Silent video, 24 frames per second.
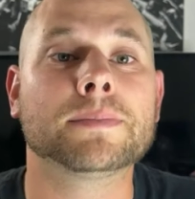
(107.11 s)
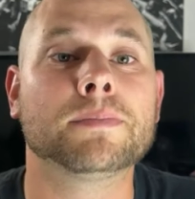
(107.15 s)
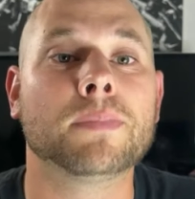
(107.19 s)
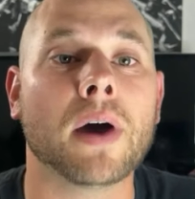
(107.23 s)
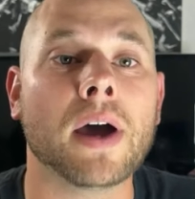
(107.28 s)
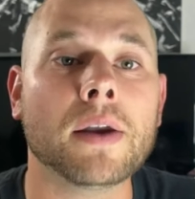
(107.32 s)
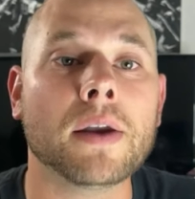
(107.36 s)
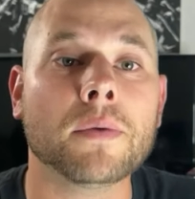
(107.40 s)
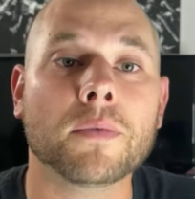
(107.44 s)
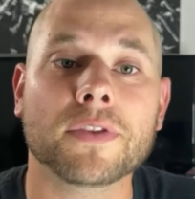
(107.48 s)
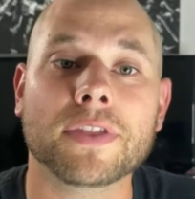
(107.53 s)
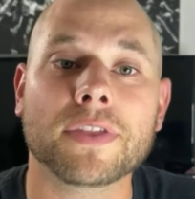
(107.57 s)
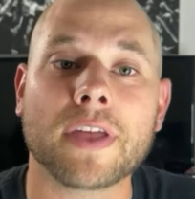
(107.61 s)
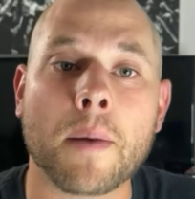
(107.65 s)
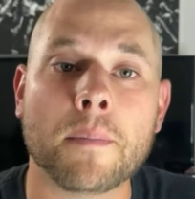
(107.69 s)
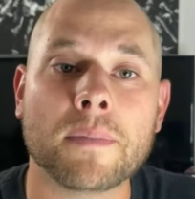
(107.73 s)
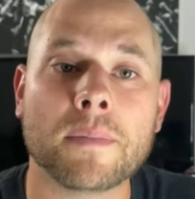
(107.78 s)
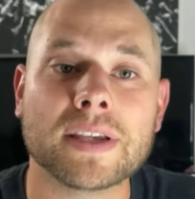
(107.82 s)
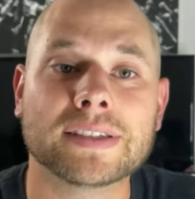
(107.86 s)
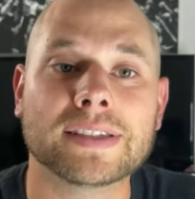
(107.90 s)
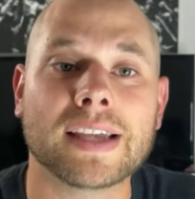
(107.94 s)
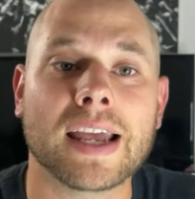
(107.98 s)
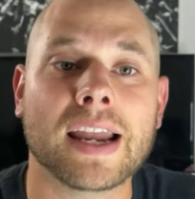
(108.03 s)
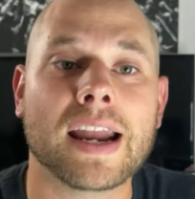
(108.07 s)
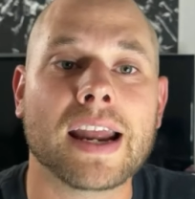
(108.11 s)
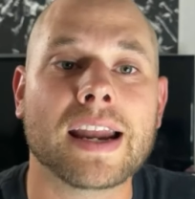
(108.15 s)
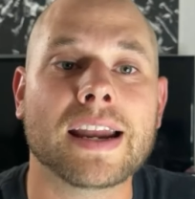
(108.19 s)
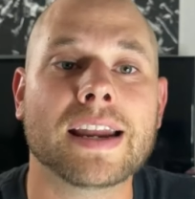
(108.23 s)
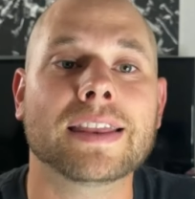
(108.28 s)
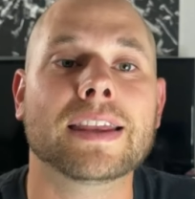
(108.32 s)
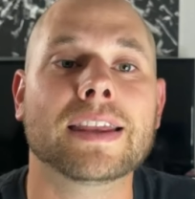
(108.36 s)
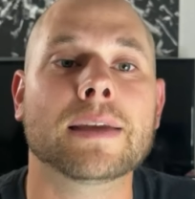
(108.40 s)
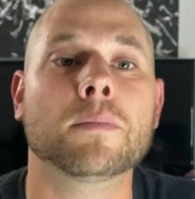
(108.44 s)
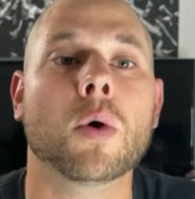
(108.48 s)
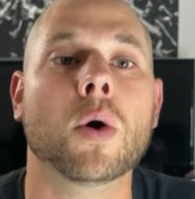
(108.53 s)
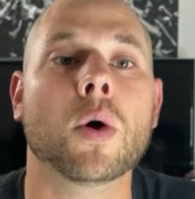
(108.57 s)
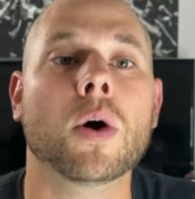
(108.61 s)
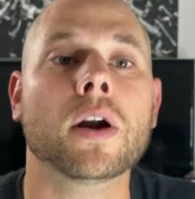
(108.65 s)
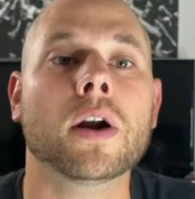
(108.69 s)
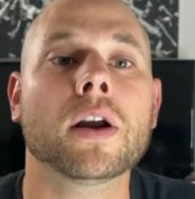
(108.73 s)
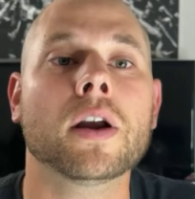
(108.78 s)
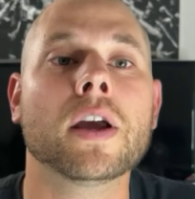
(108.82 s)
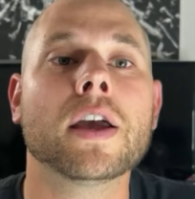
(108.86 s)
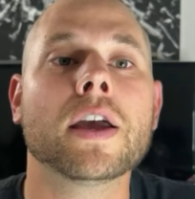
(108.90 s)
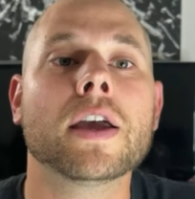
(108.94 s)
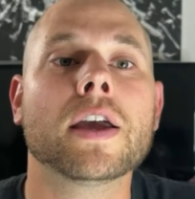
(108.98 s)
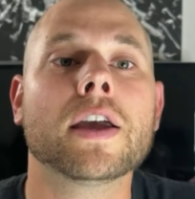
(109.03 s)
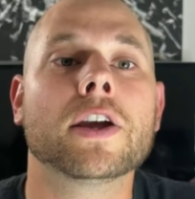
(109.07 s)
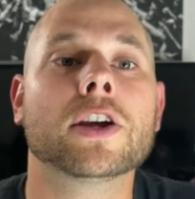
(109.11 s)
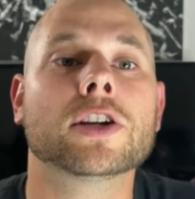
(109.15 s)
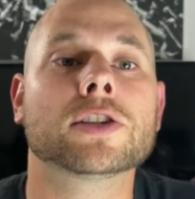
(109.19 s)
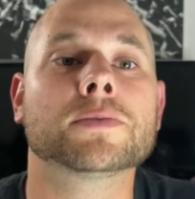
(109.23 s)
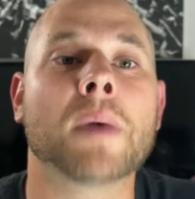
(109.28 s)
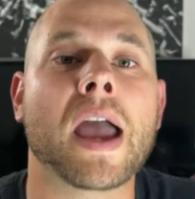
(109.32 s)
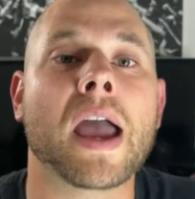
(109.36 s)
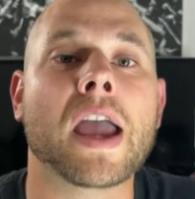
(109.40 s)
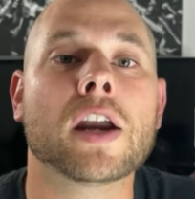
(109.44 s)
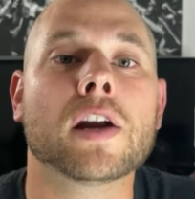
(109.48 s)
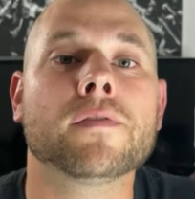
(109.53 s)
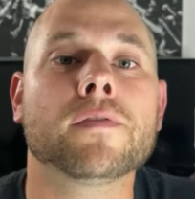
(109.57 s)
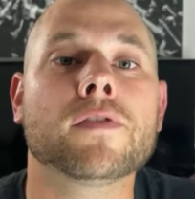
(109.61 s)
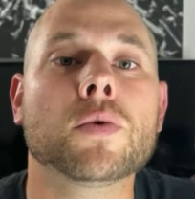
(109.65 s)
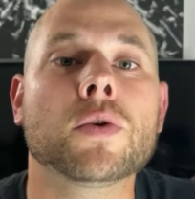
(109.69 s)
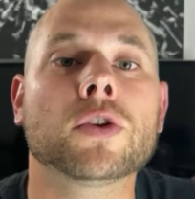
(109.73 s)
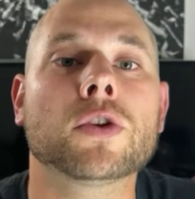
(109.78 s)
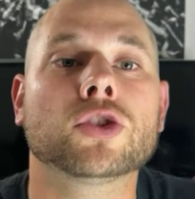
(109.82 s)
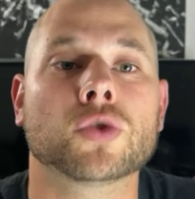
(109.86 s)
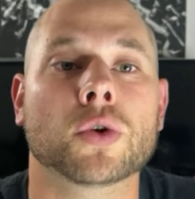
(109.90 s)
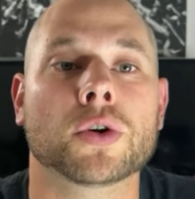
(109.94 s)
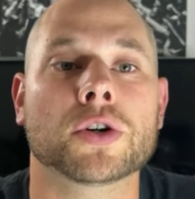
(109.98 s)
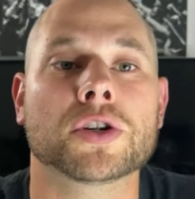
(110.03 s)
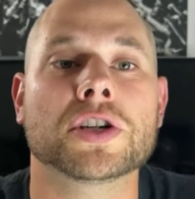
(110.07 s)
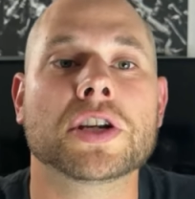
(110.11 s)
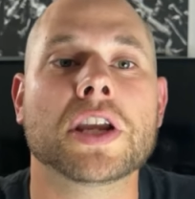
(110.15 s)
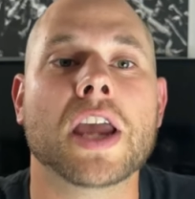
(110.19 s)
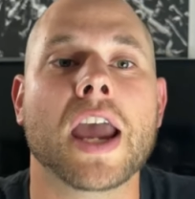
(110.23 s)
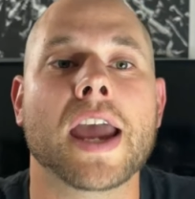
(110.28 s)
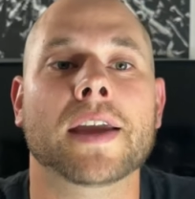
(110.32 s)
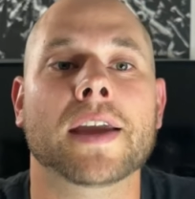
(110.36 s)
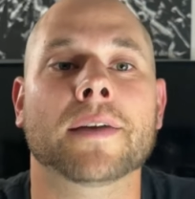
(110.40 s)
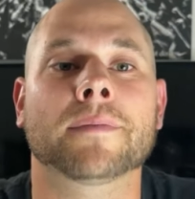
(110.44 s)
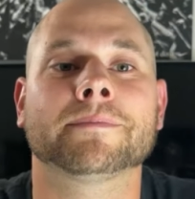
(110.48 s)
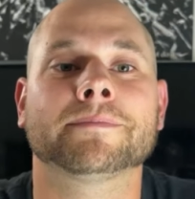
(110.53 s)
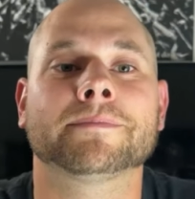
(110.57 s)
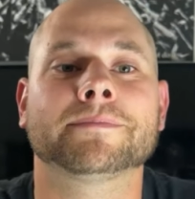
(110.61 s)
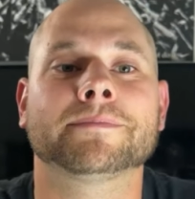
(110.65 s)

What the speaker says: But without me saying anything more, here's my interview with Georges Niang.